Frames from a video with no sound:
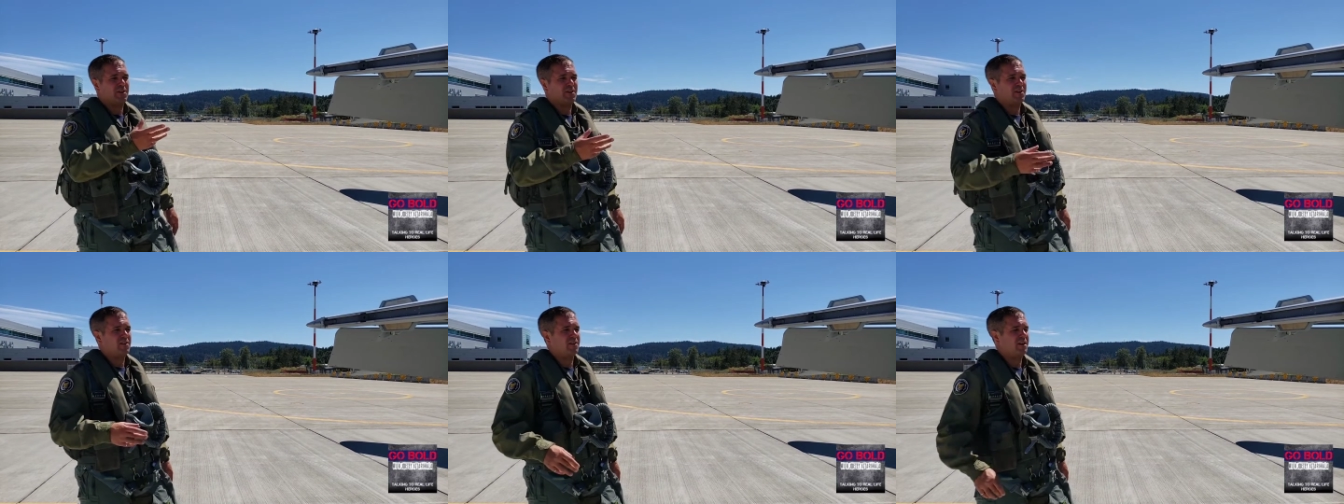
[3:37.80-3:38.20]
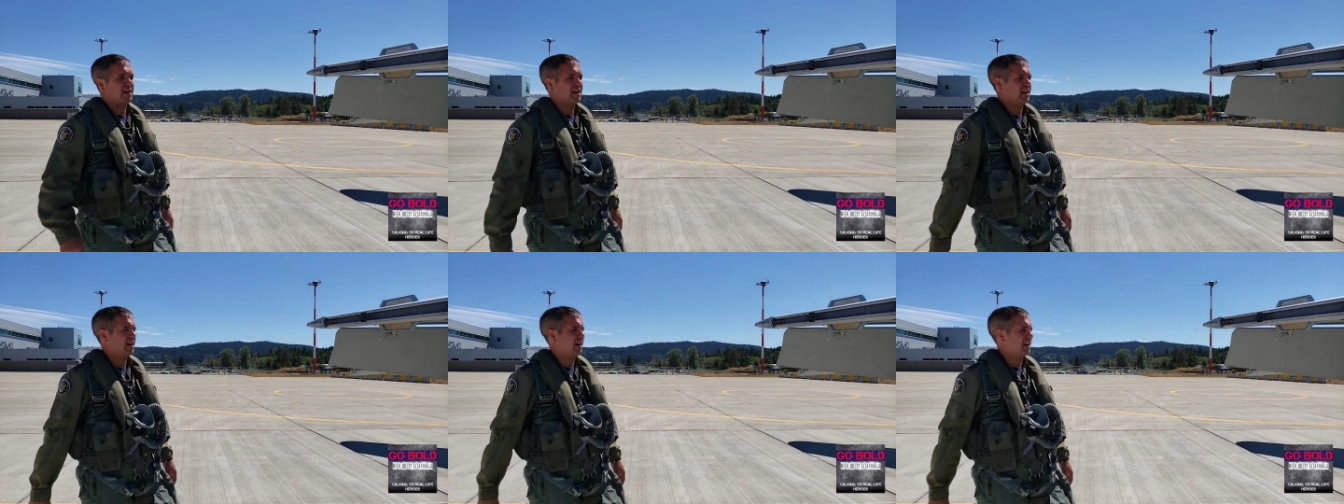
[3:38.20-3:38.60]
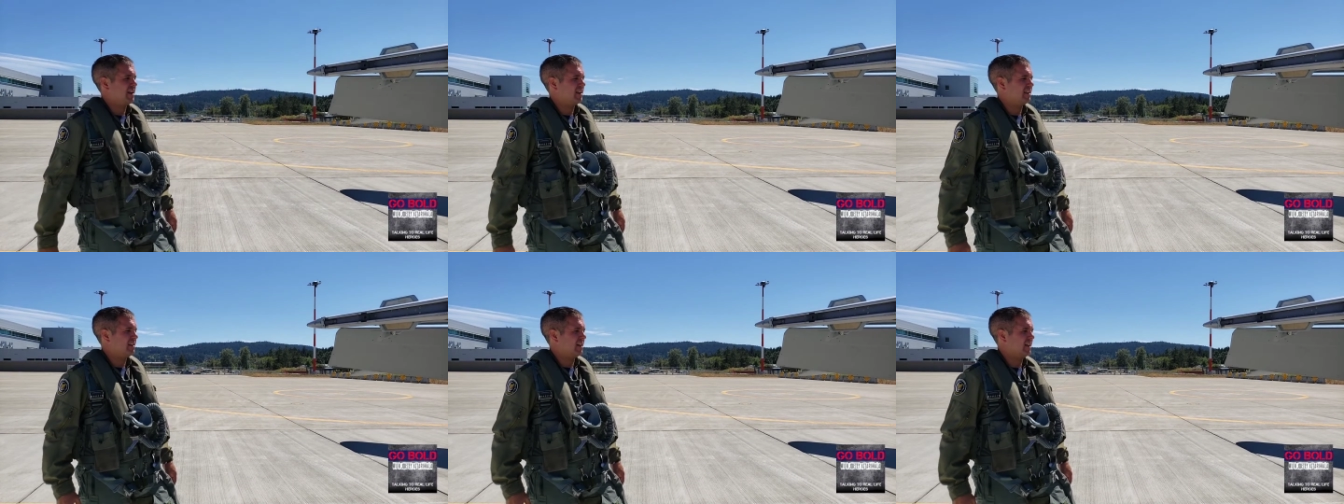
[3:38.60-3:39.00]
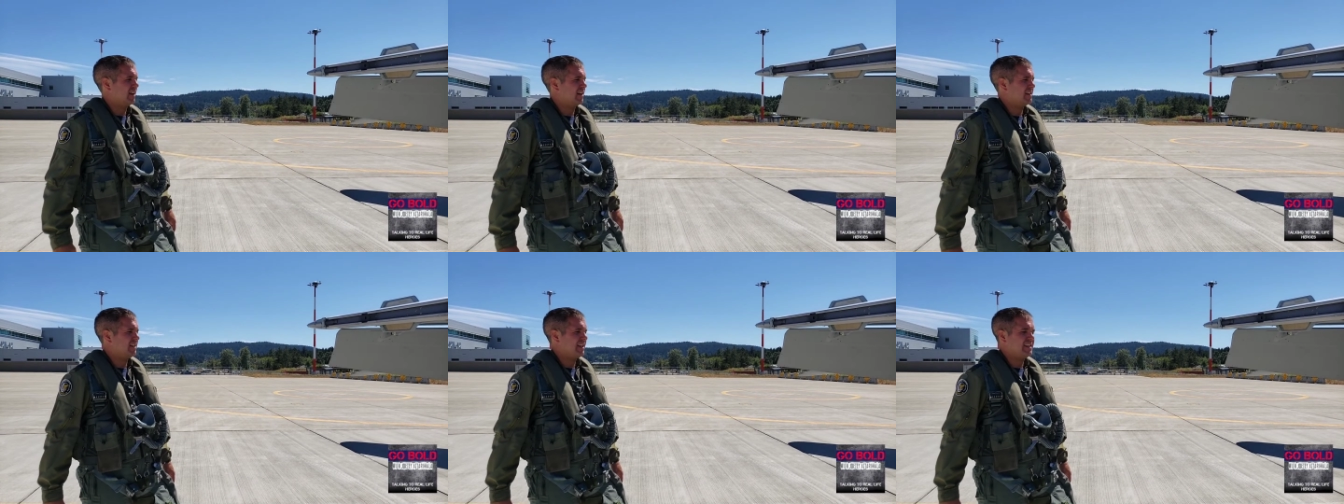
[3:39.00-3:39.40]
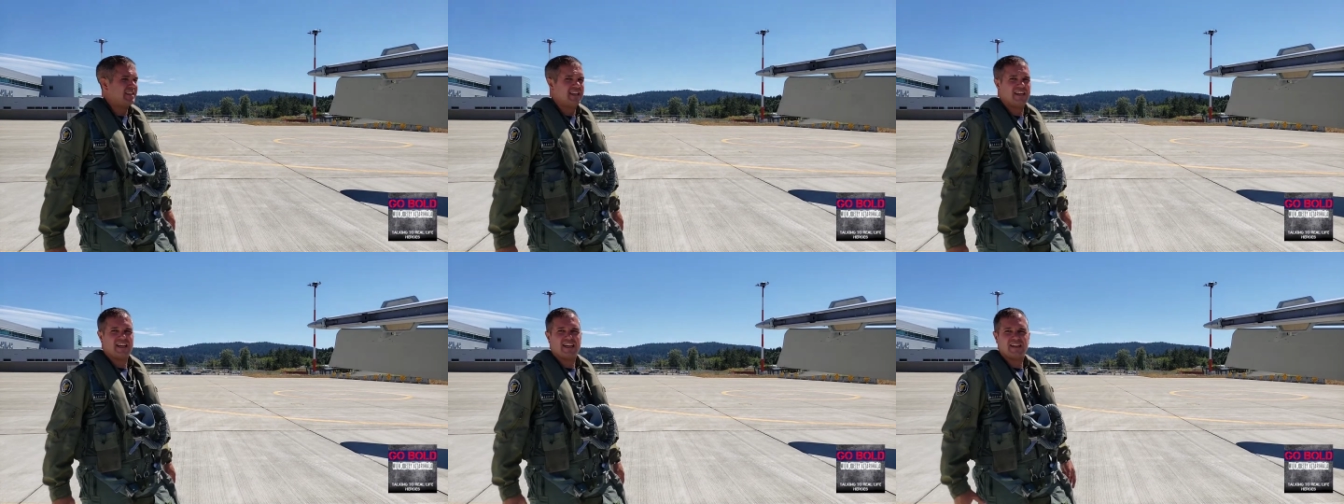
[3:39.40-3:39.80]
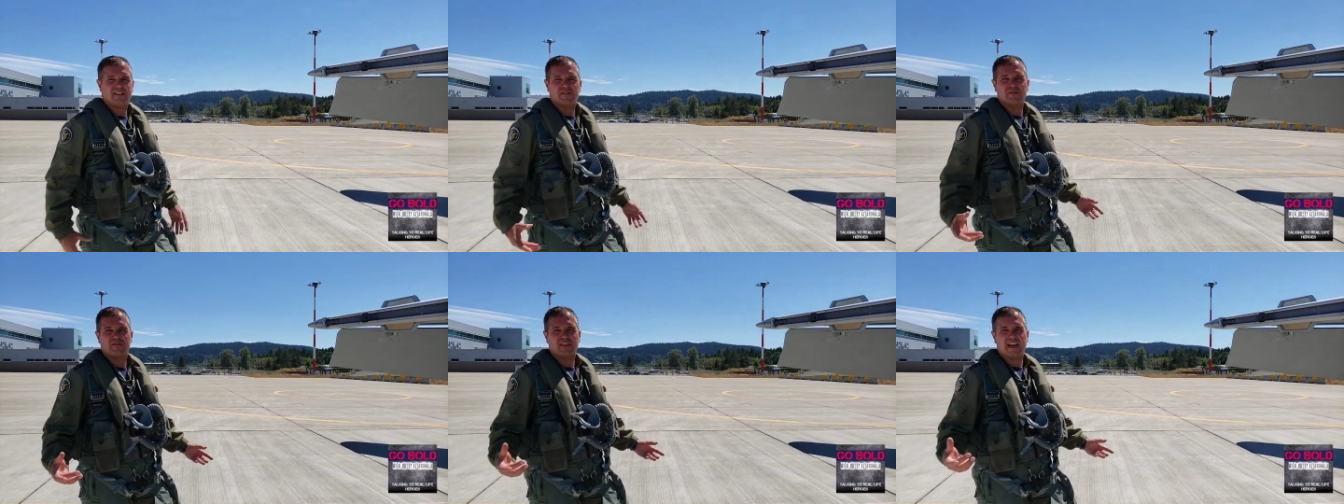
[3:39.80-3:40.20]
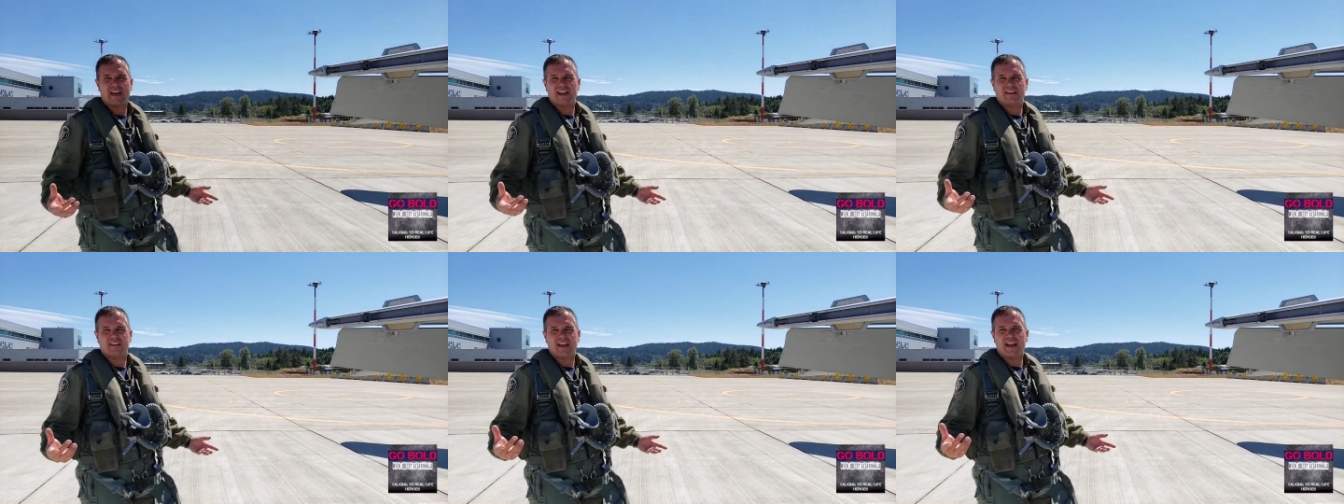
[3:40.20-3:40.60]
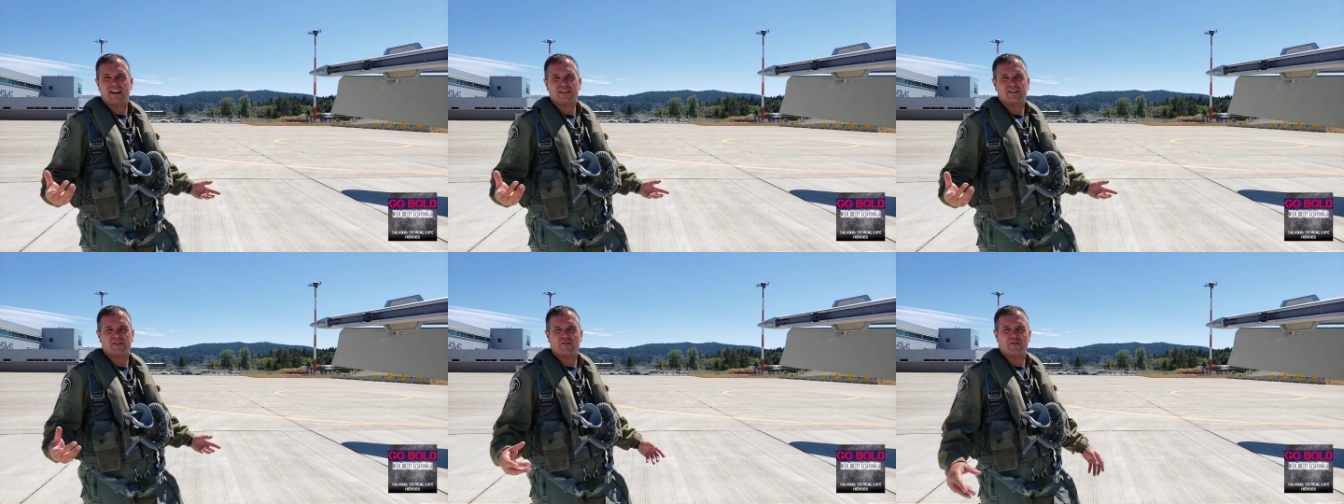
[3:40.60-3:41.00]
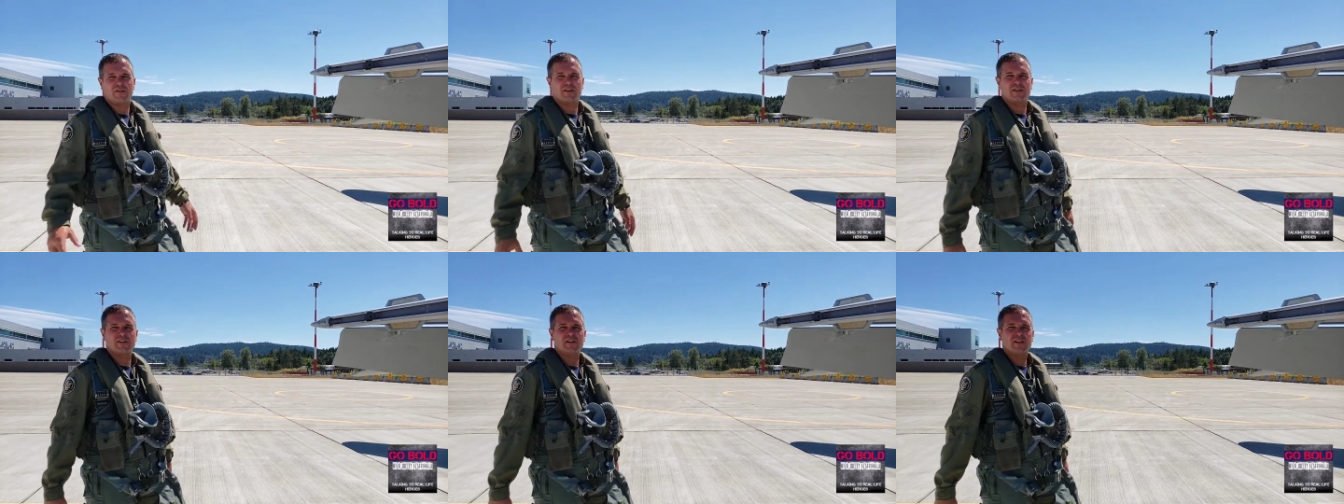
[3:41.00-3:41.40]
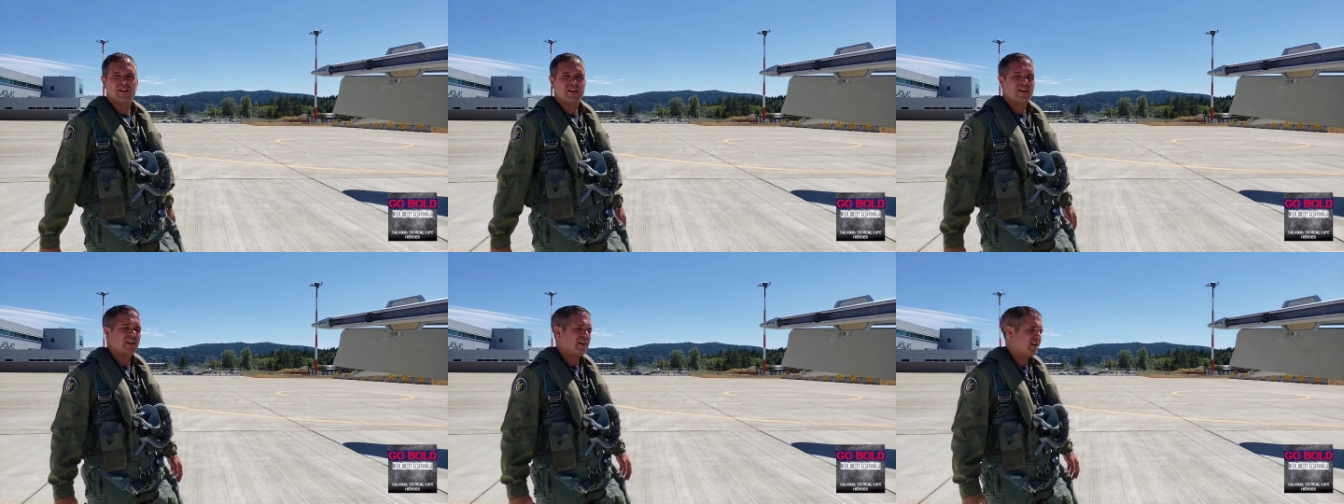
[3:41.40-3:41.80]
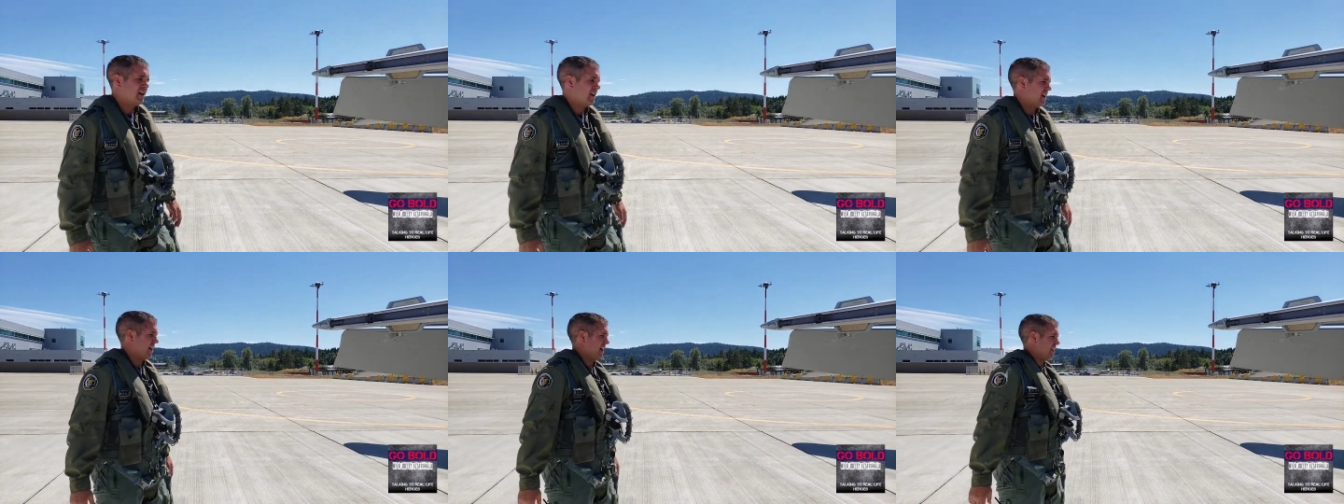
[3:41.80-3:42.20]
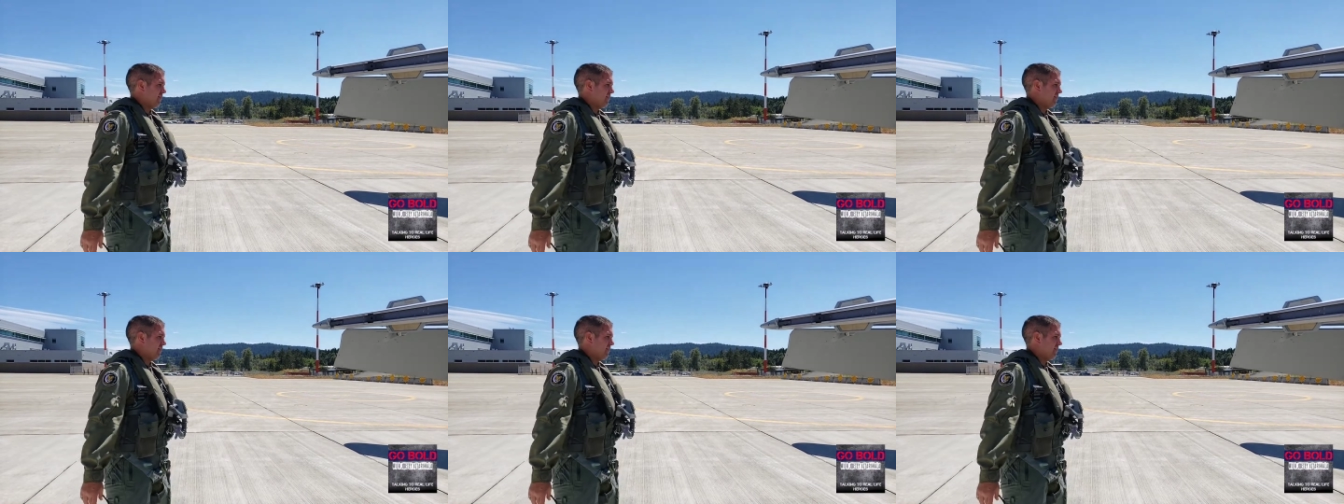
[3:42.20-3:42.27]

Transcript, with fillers: your uh, uh, DTD, so dat data storage uh,